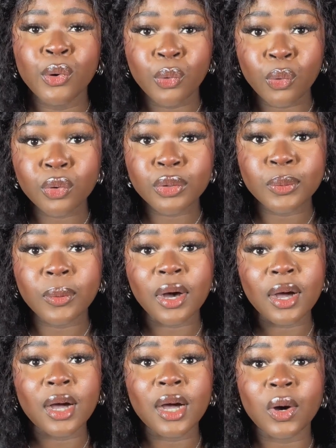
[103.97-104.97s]
who you
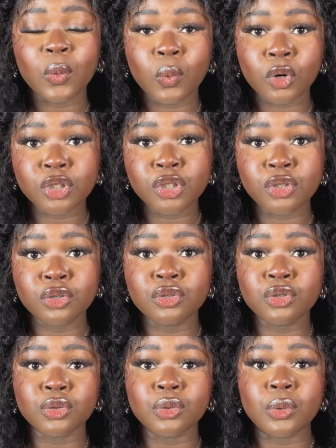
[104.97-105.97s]
are, what you
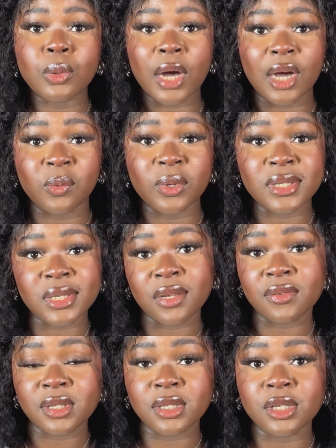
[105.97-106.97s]
do, and what
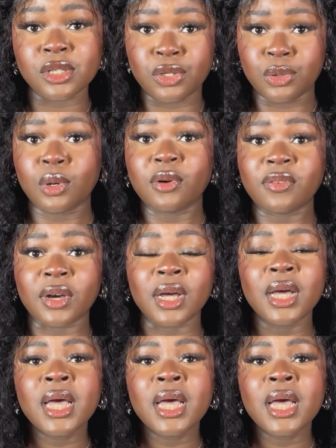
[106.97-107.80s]
services you offer.